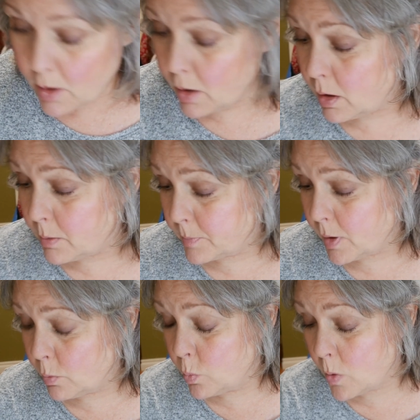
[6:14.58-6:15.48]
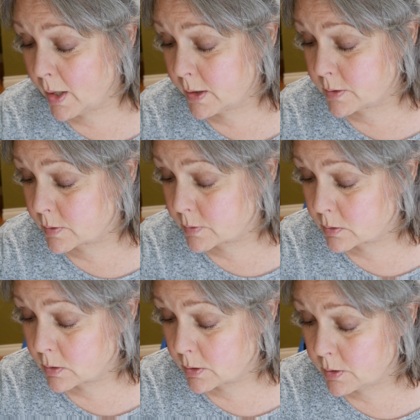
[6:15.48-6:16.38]
what
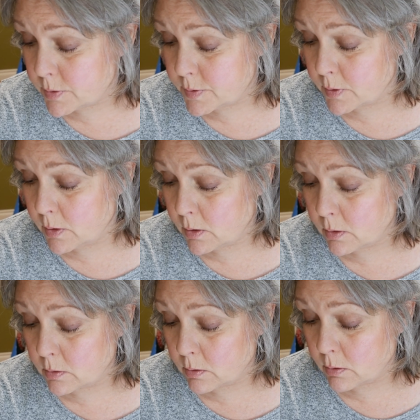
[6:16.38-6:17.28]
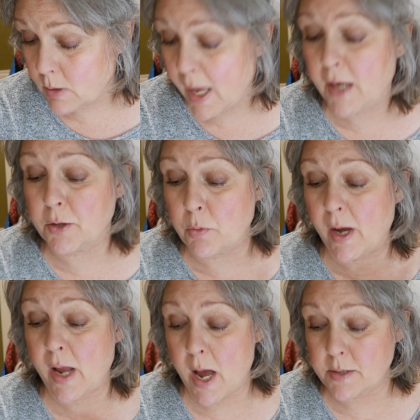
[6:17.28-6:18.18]
is in, how
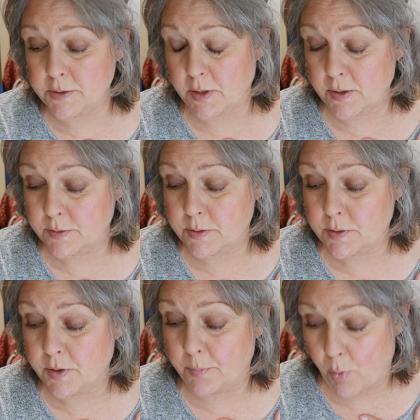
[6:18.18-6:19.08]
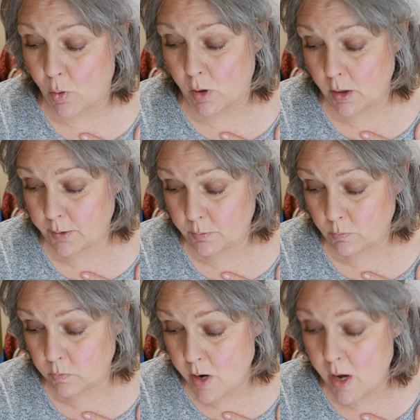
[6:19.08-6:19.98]
do I access the port?
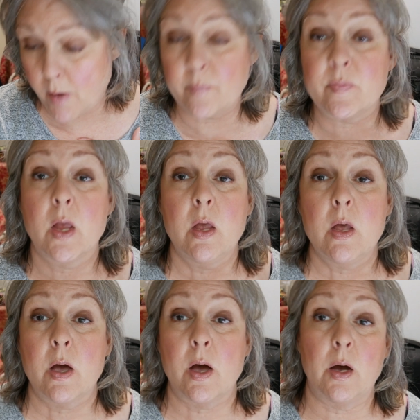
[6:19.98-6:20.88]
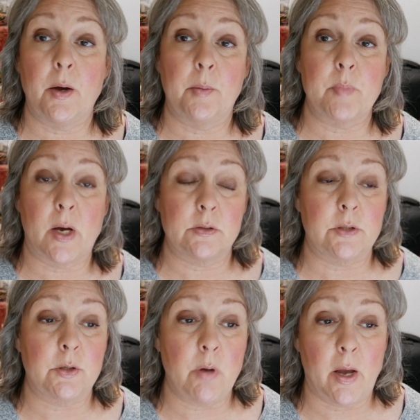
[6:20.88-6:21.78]
Well,
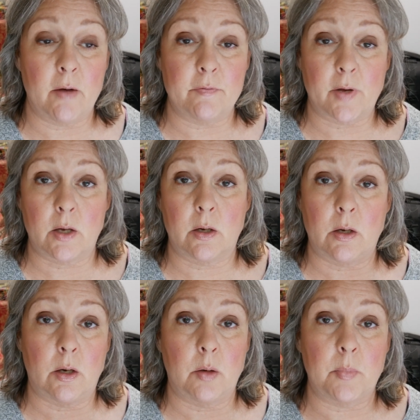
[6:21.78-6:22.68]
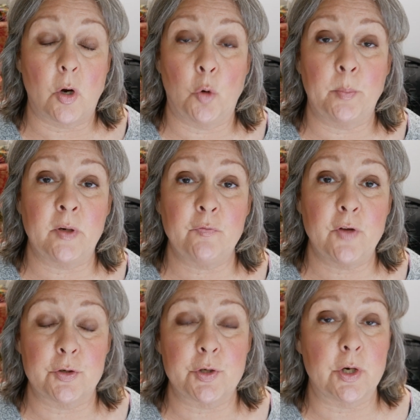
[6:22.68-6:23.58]
I do have a home
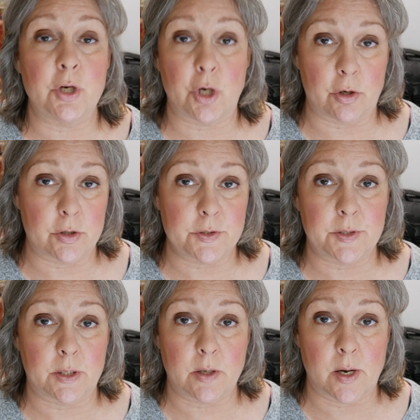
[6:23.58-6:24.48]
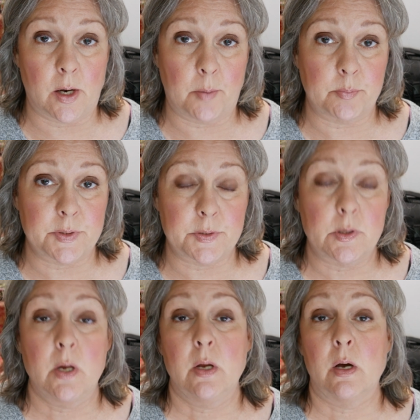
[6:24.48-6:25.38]
infusion nurse that comes